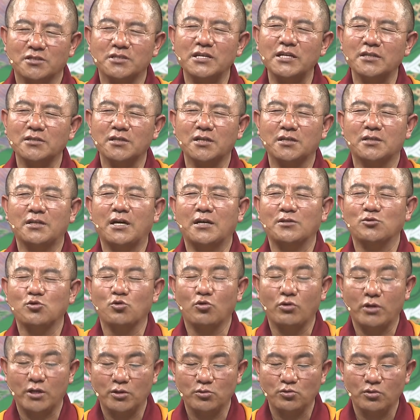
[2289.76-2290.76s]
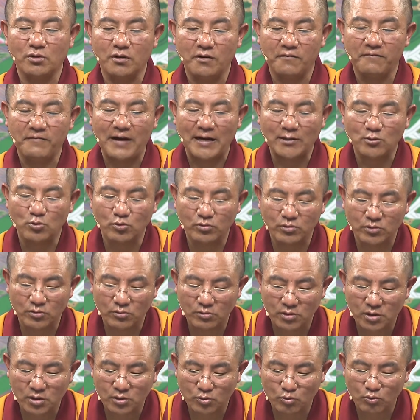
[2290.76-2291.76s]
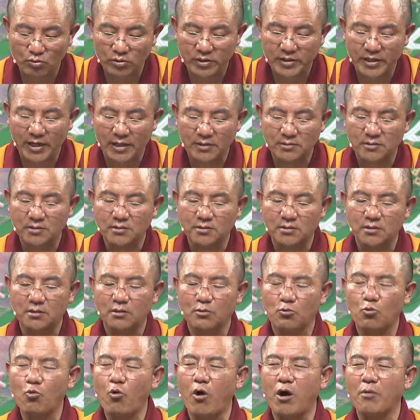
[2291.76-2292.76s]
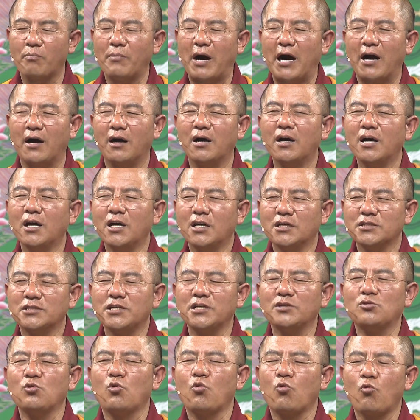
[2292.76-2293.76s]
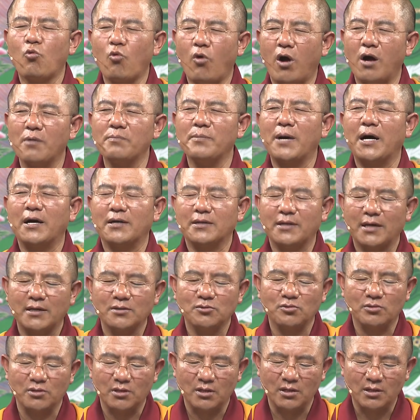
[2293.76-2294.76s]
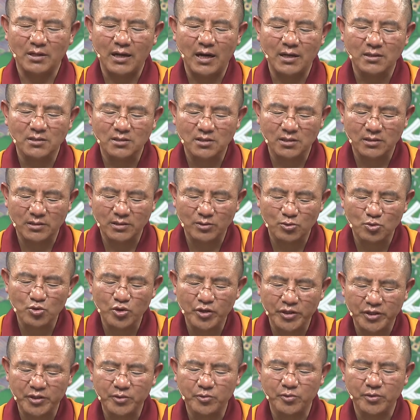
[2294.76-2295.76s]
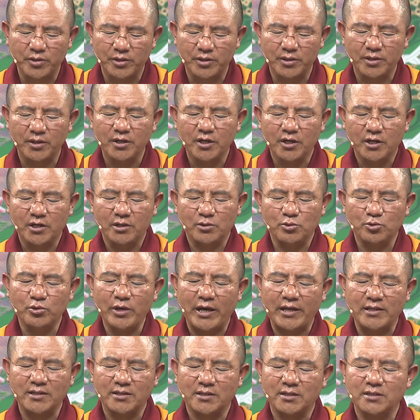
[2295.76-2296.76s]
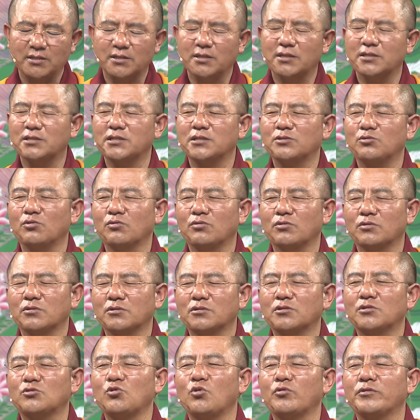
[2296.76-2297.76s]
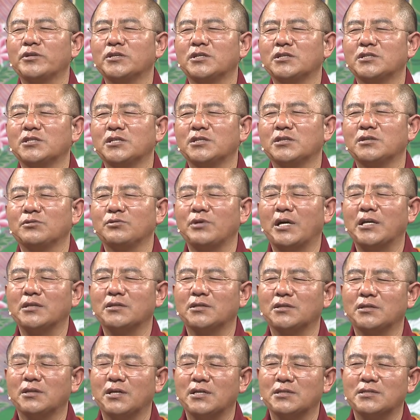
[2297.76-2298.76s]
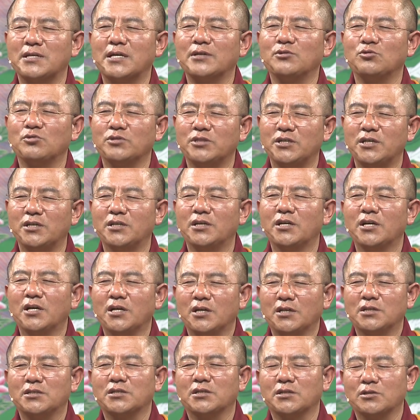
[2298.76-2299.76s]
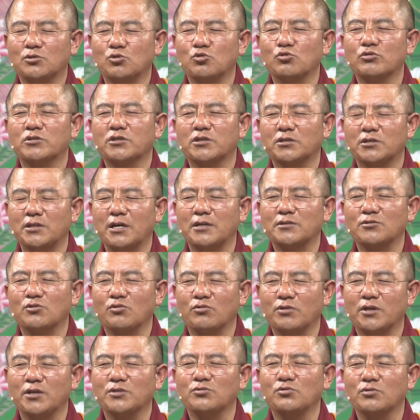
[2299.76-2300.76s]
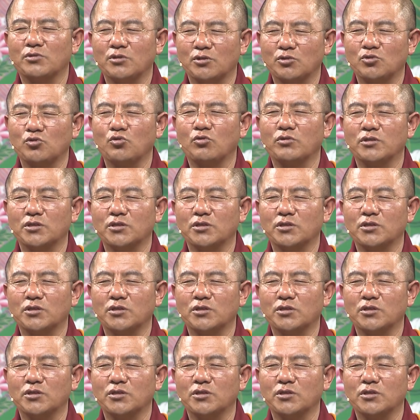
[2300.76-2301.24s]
Encircled by those holy beings, her mind is filled with supreme joy. Immersed in rapture, wisdom light radiates from her body, which destroys the bodies of enemies.